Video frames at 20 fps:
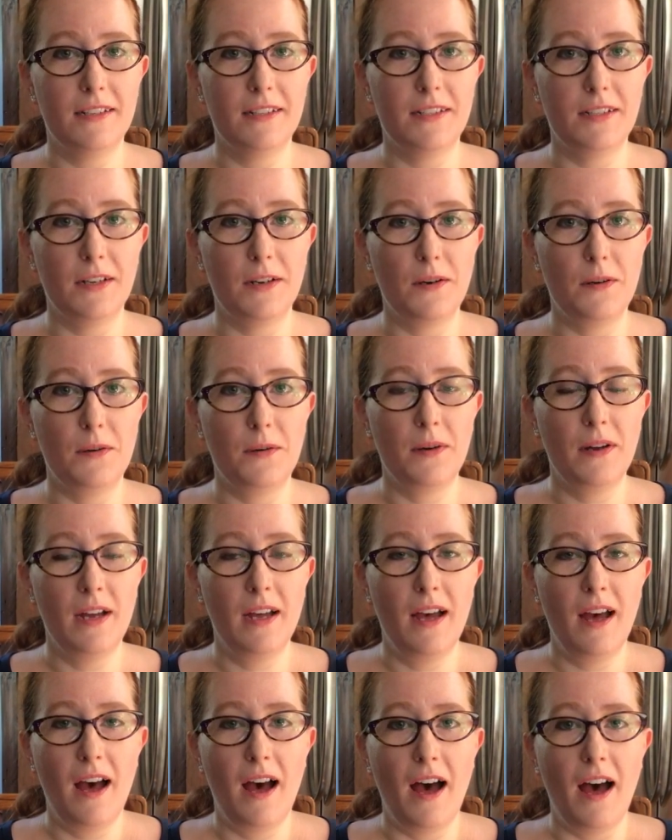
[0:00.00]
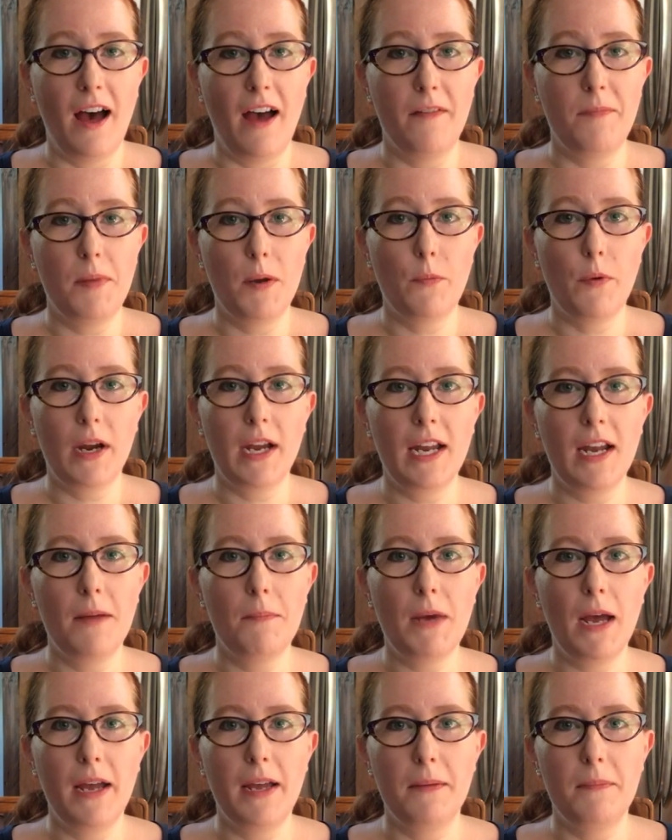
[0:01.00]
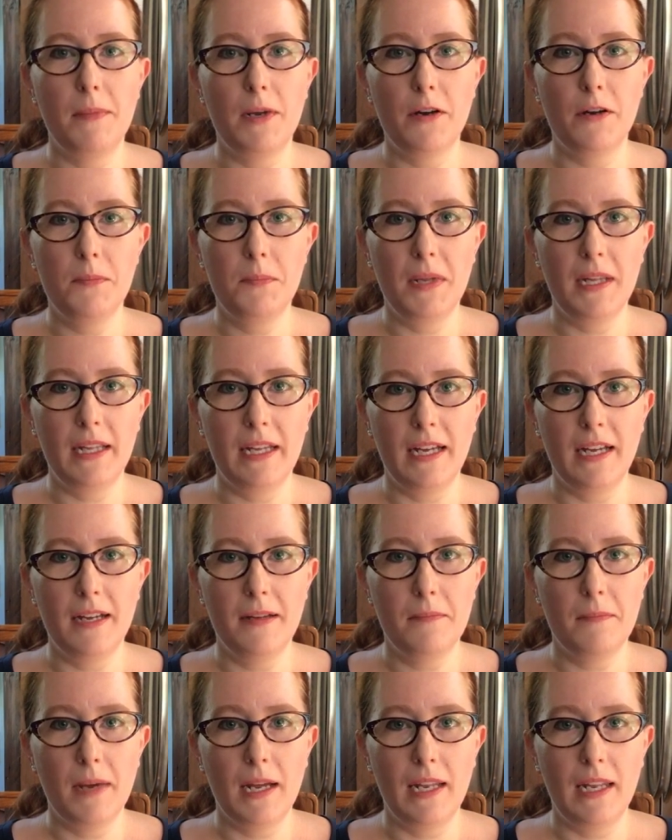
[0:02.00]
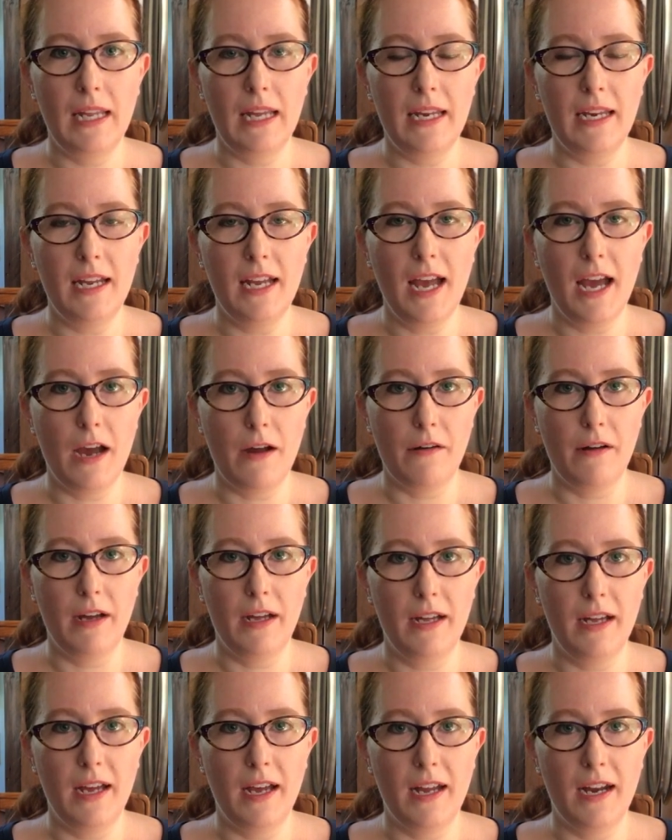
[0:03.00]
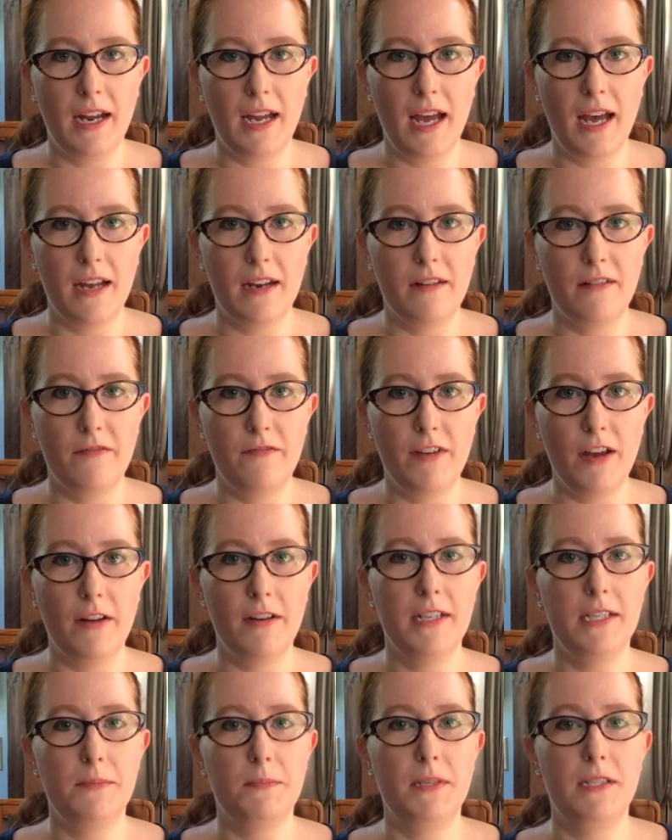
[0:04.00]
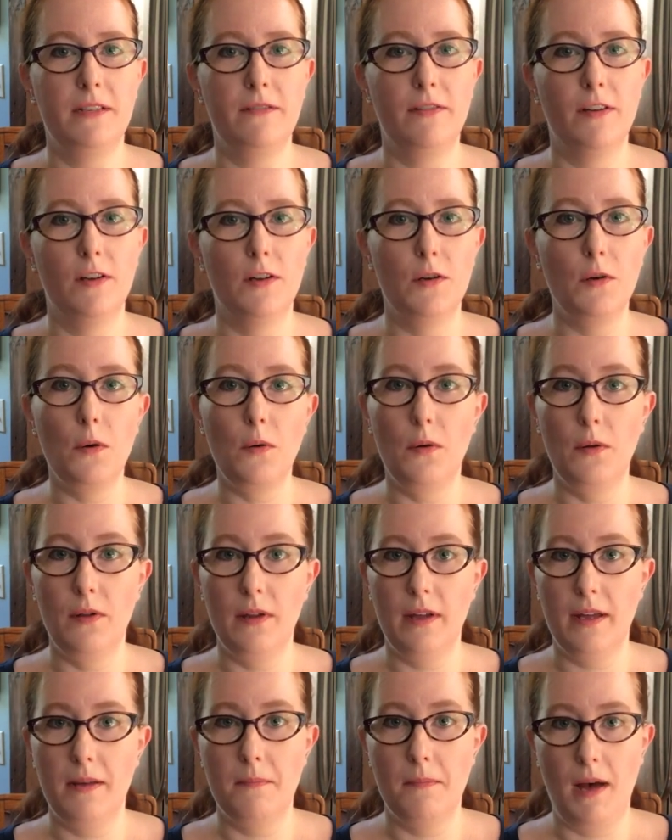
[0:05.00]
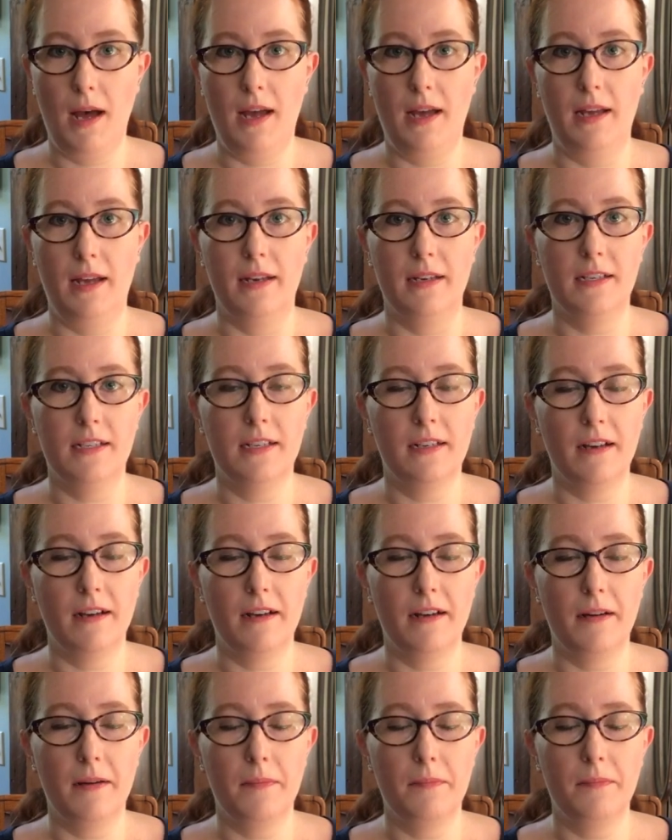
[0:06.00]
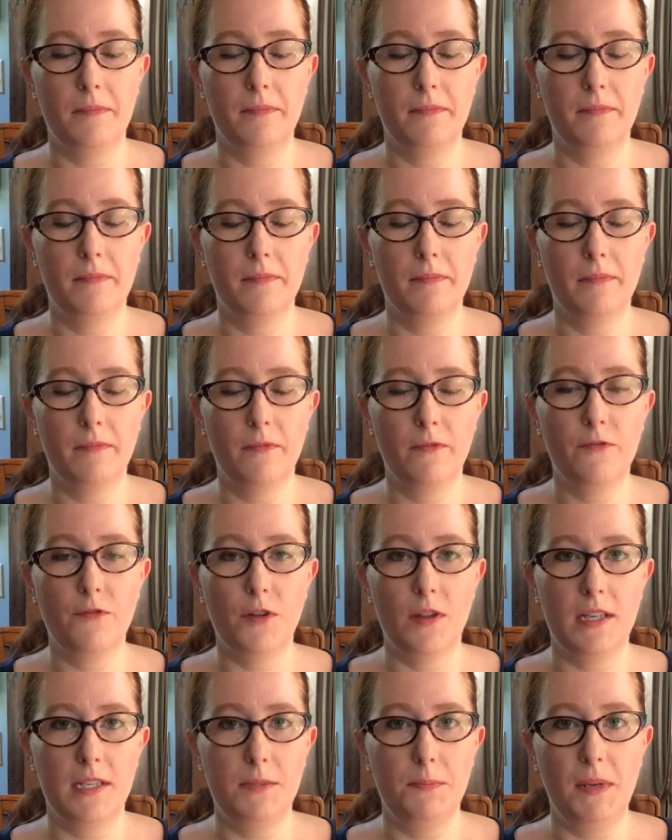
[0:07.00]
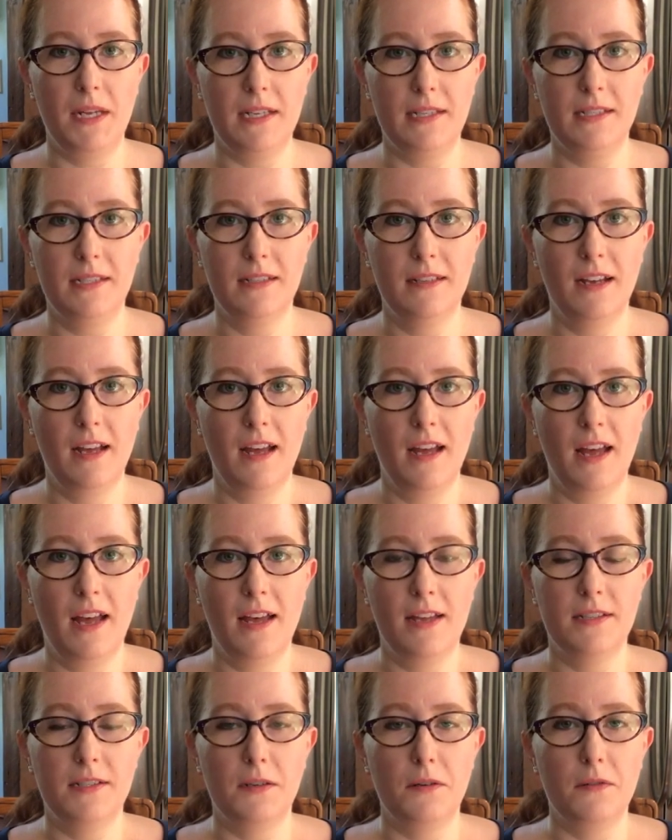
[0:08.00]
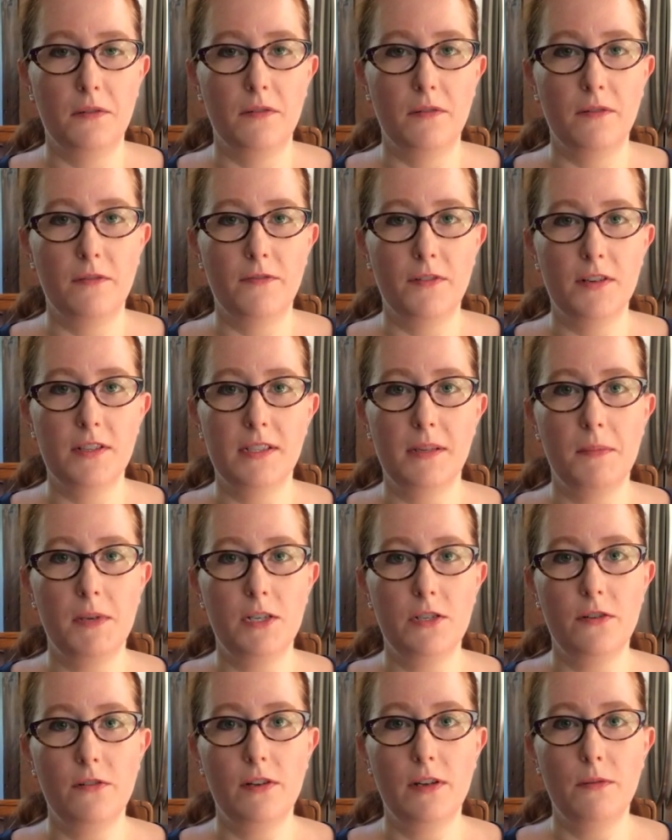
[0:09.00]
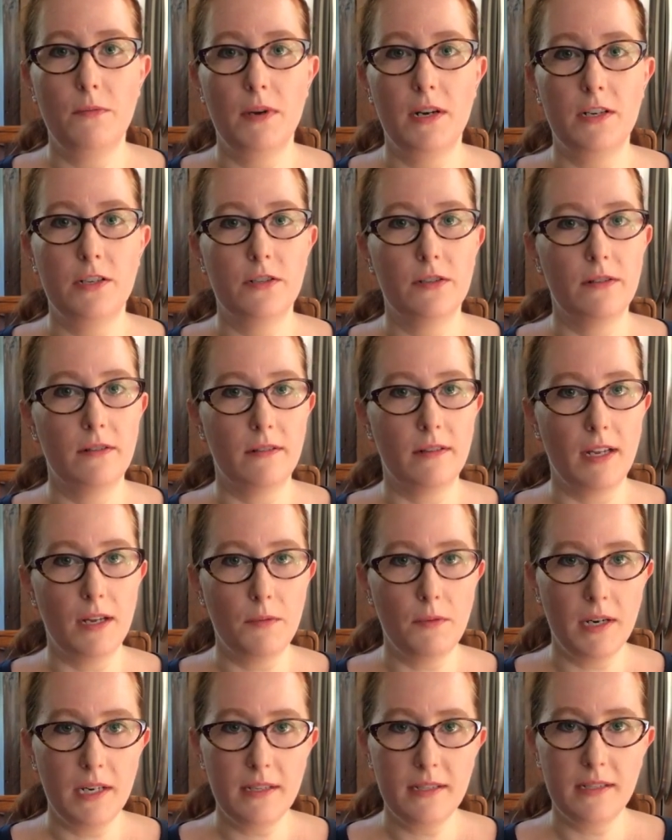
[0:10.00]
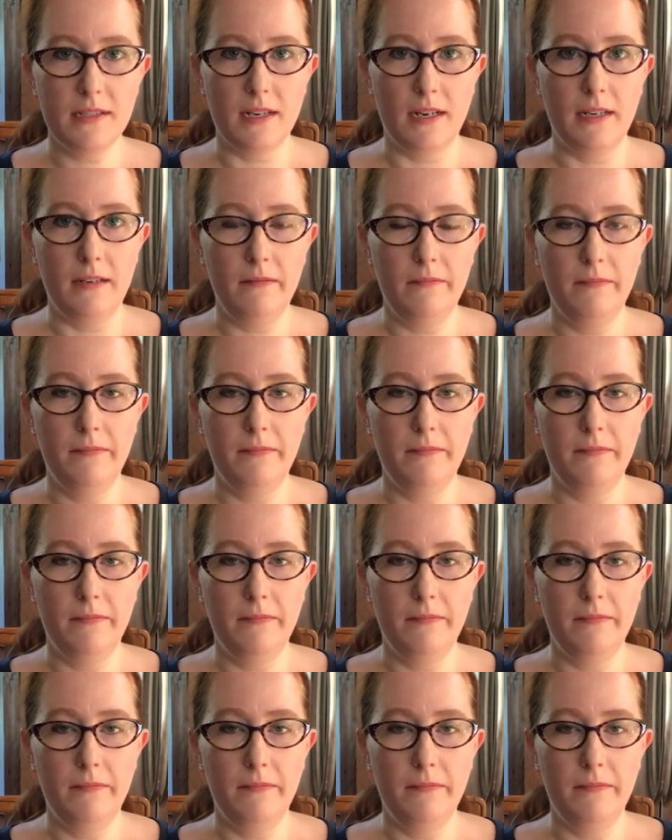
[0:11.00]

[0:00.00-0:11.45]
So I've been working on my Mirabilia, my Lady Hera, and I had a very specific goal in mind for this piece. So first, let me show you what it should look like when it's done.